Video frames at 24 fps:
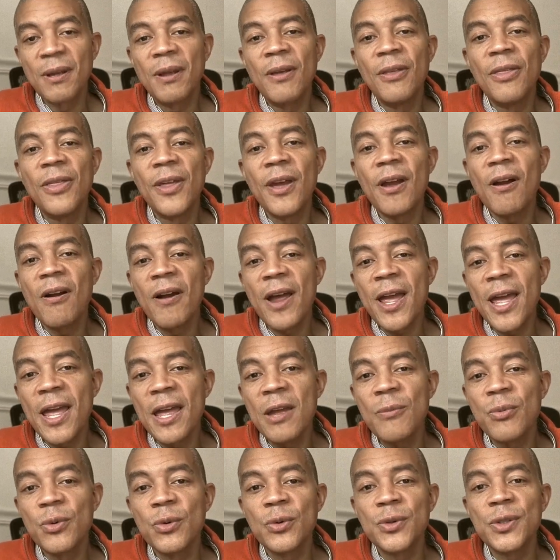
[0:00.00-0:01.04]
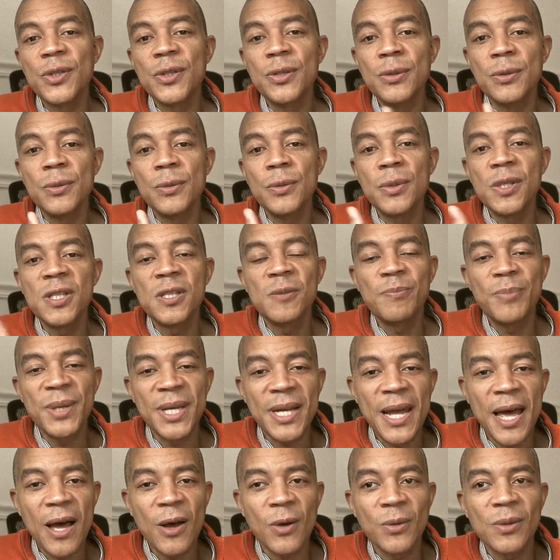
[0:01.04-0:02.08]
they are able to spit
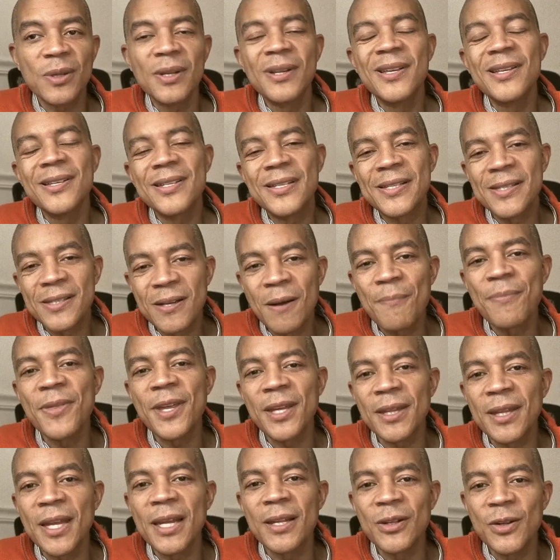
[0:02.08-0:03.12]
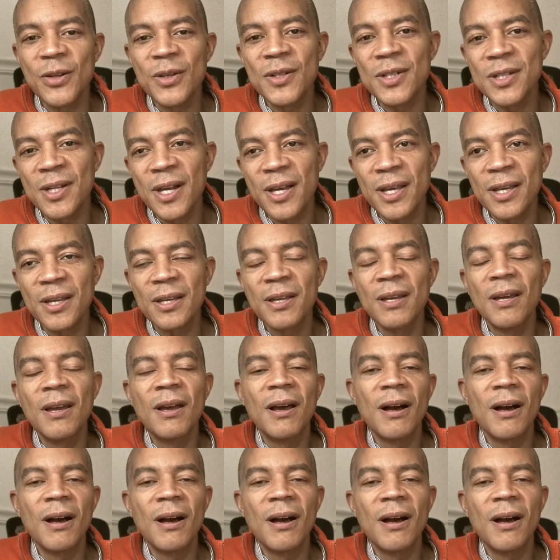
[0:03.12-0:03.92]
out something that looks like